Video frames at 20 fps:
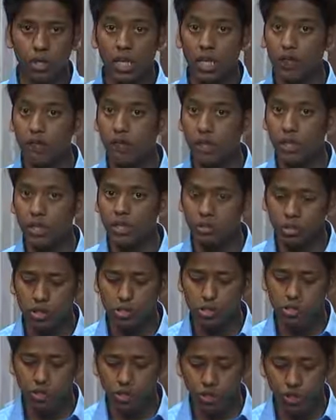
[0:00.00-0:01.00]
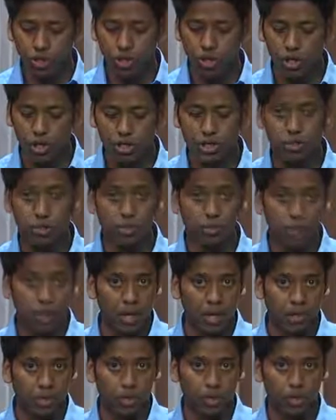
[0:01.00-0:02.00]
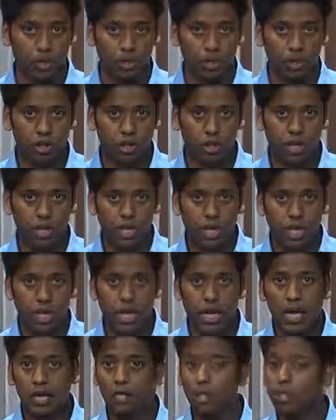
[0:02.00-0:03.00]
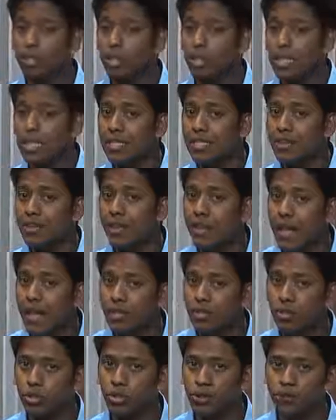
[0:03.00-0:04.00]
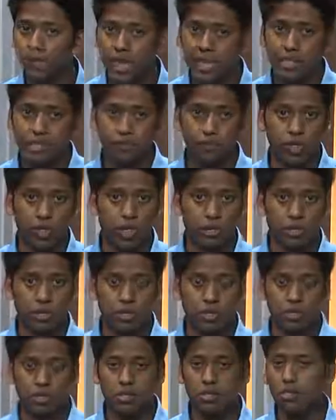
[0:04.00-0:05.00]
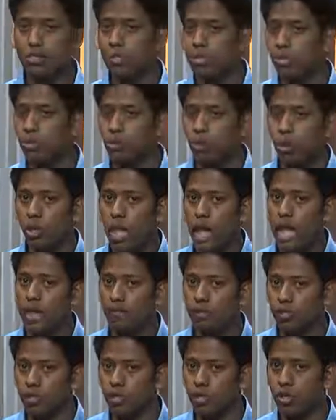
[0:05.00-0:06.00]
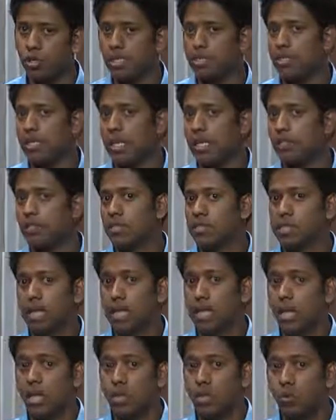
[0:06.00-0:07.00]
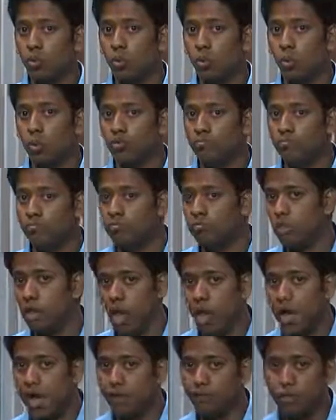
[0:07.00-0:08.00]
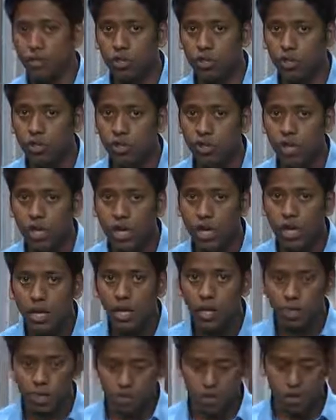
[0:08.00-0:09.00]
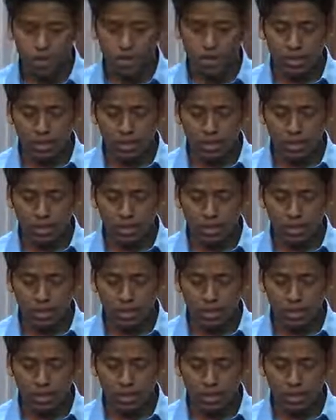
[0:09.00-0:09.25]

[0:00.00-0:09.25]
If you introduce churn into the picture, and churn is a natural fact of running a business, so you will have churn. It's naive to say that you will not have churn, you can